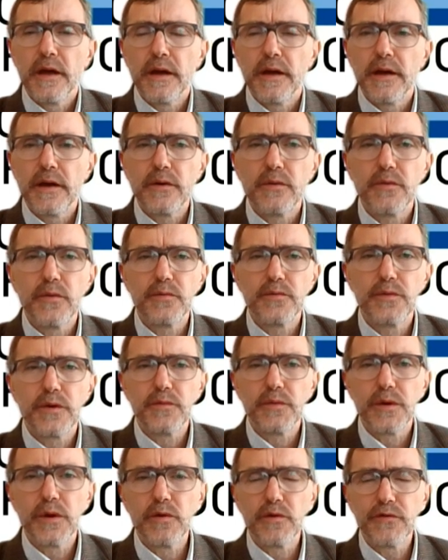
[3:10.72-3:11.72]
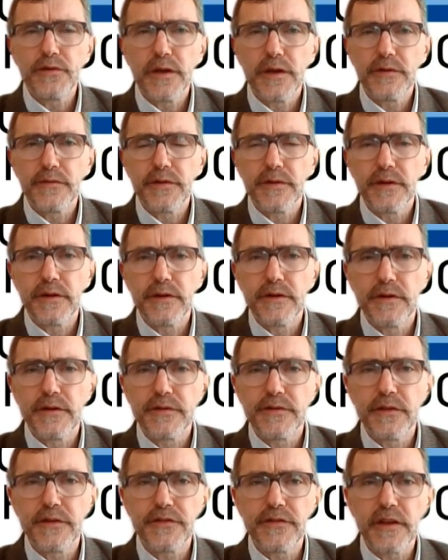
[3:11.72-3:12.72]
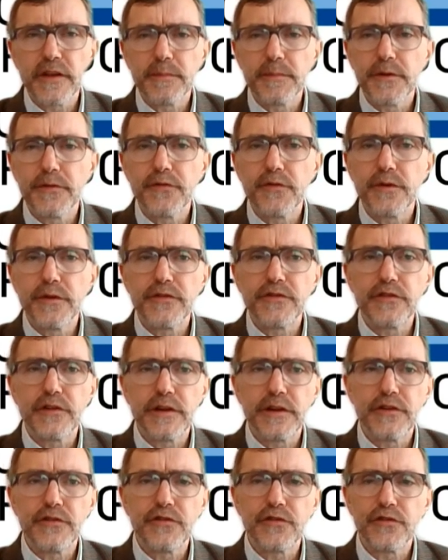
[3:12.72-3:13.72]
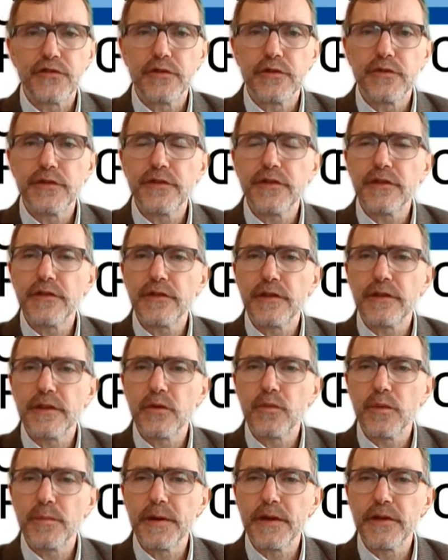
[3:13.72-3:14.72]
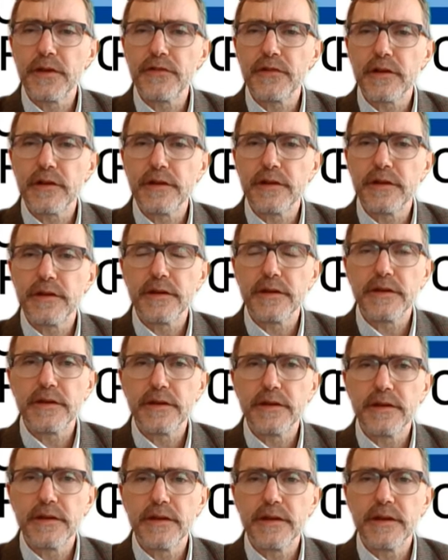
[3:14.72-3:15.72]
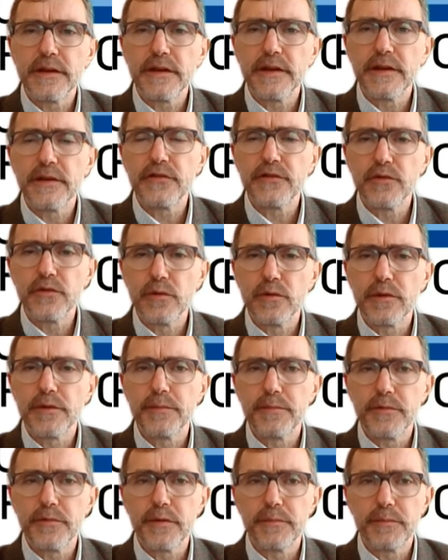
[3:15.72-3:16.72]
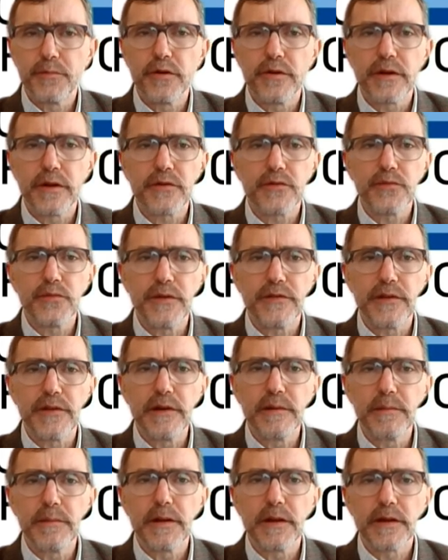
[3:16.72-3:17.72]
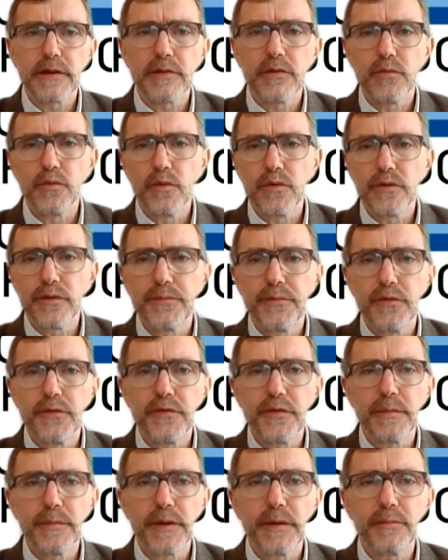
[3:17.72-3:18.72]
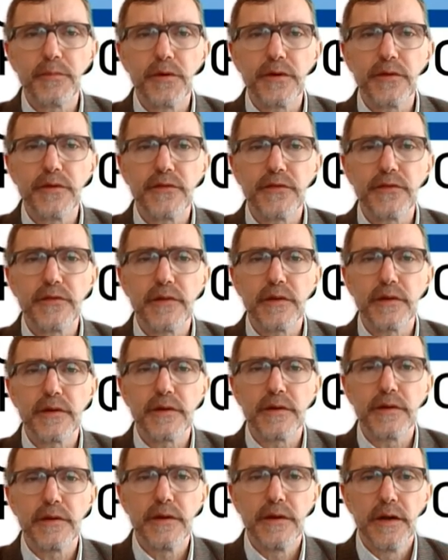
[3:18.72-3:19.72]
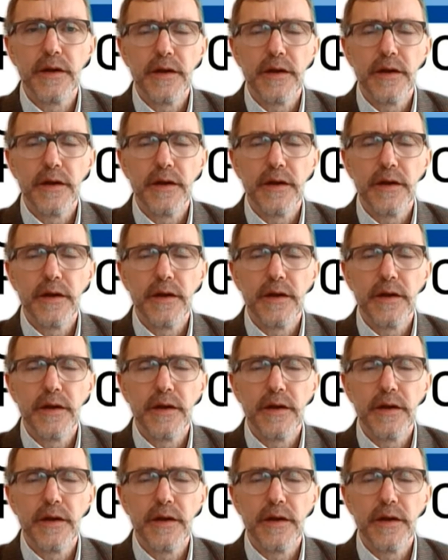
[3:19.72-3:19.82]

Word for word: Uh, we also have a segment for installation services, and there we basically install the products we sell, like the waterproofing membranes, uh,